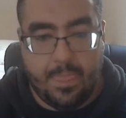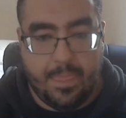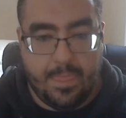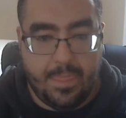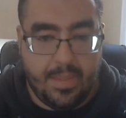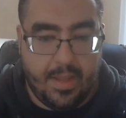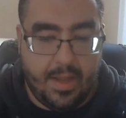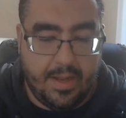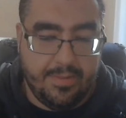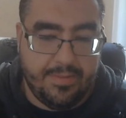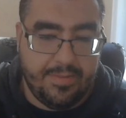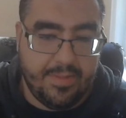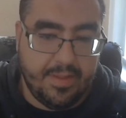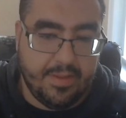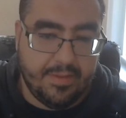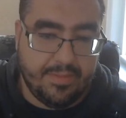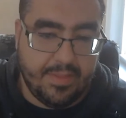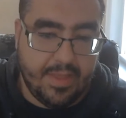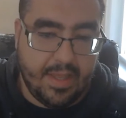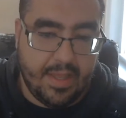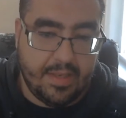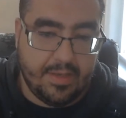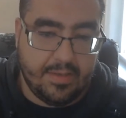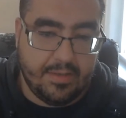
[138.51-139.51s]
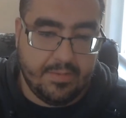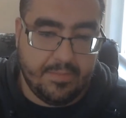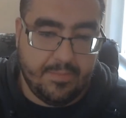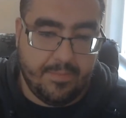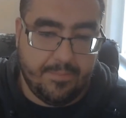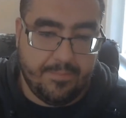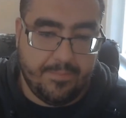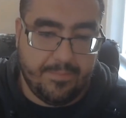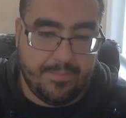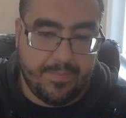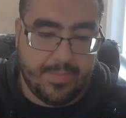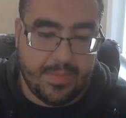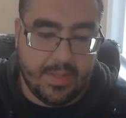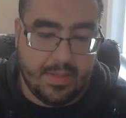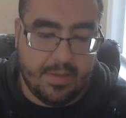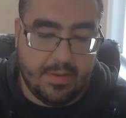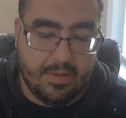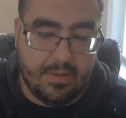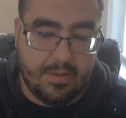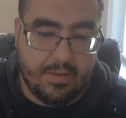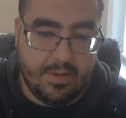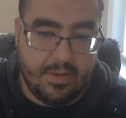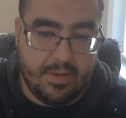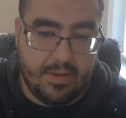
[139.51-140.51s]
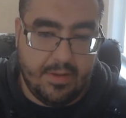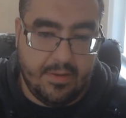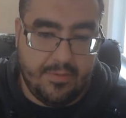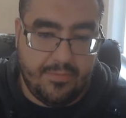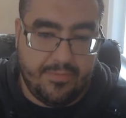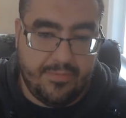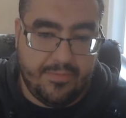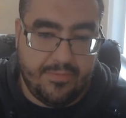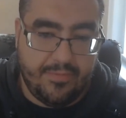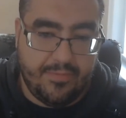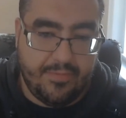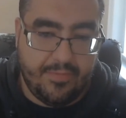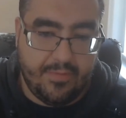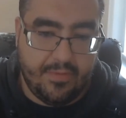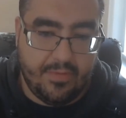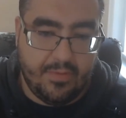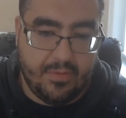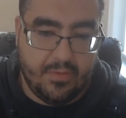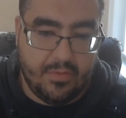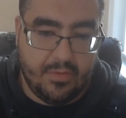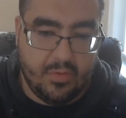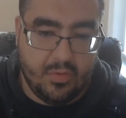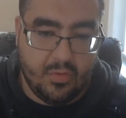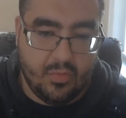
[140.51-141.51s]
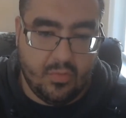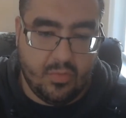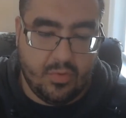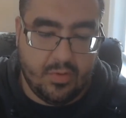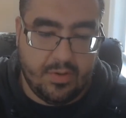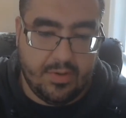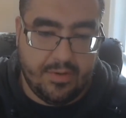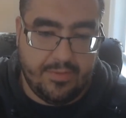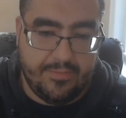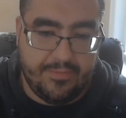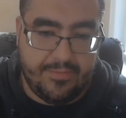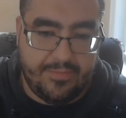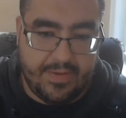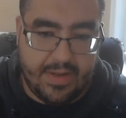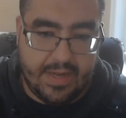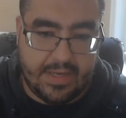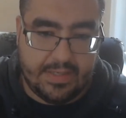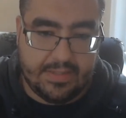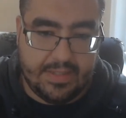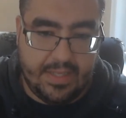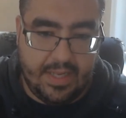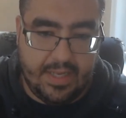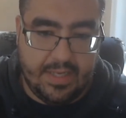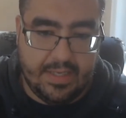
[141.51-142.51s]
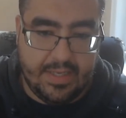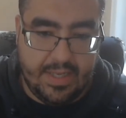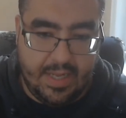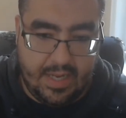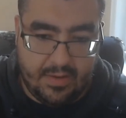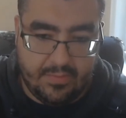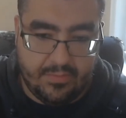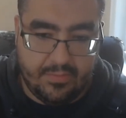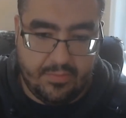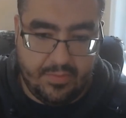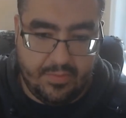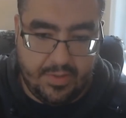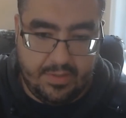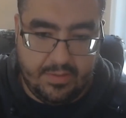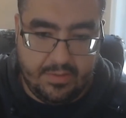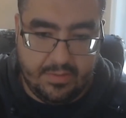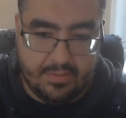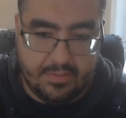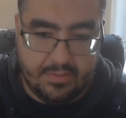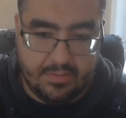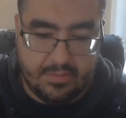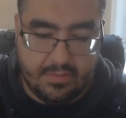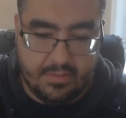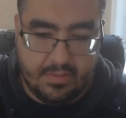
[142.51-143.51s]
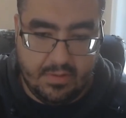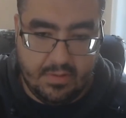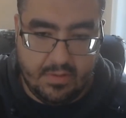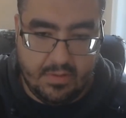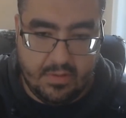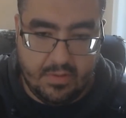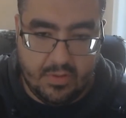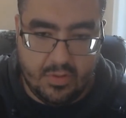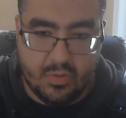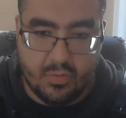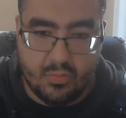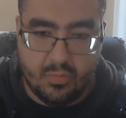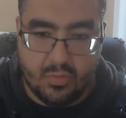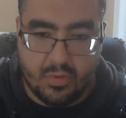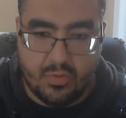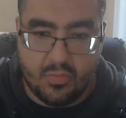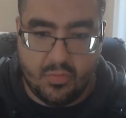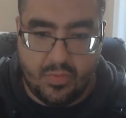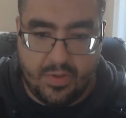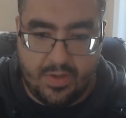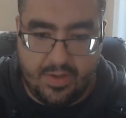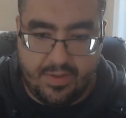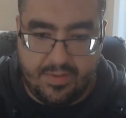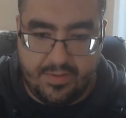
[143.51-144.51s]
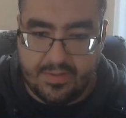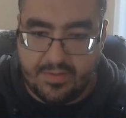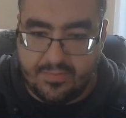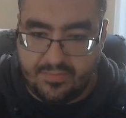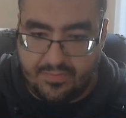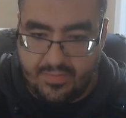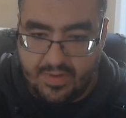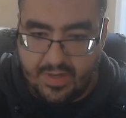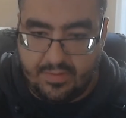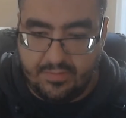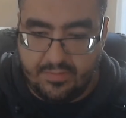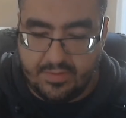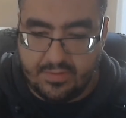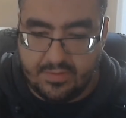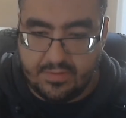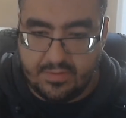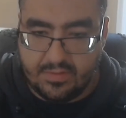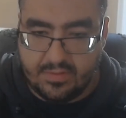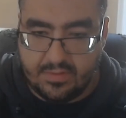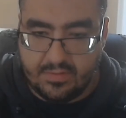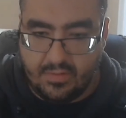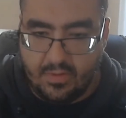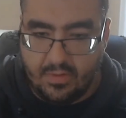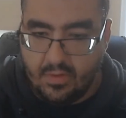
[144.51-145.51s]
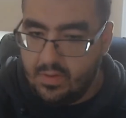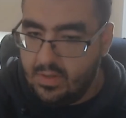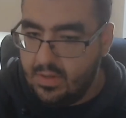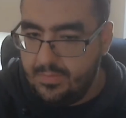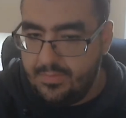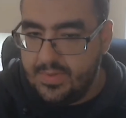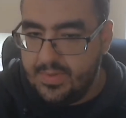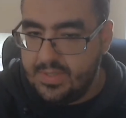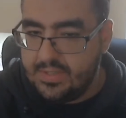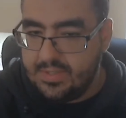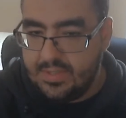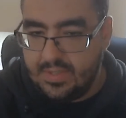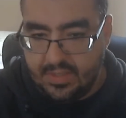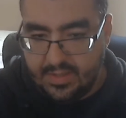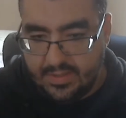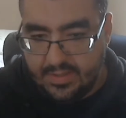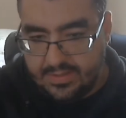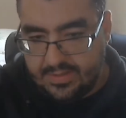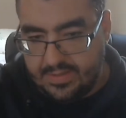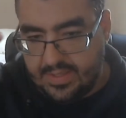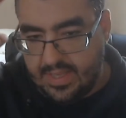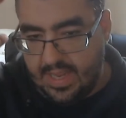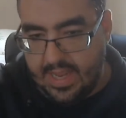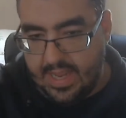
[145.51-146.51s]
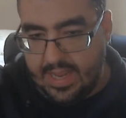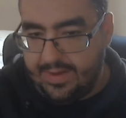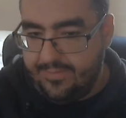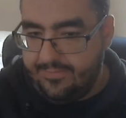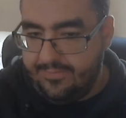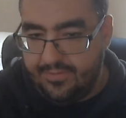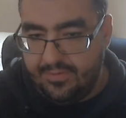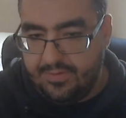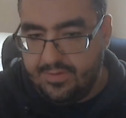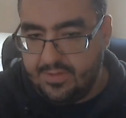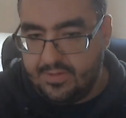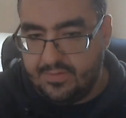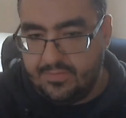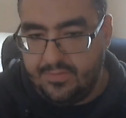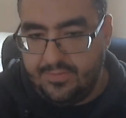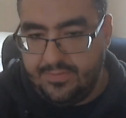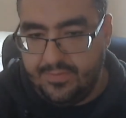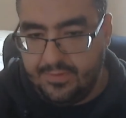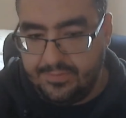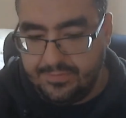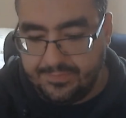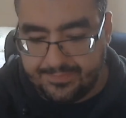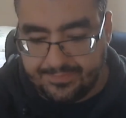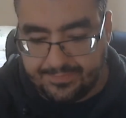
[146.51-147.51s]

I think that if you were in fact a cowboy, you would wear this fragrance. All I'm missing is the hat for this review.